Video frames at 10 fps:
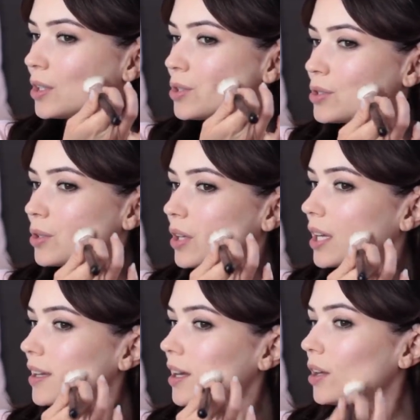So
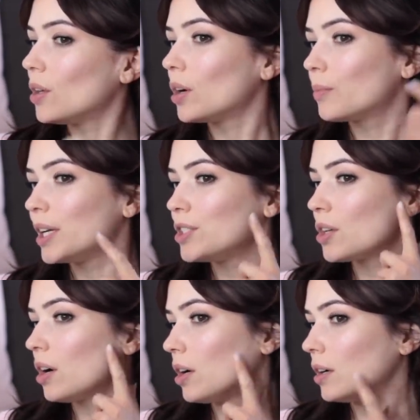like along my
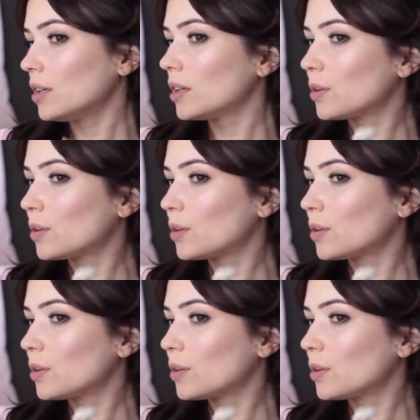jaw,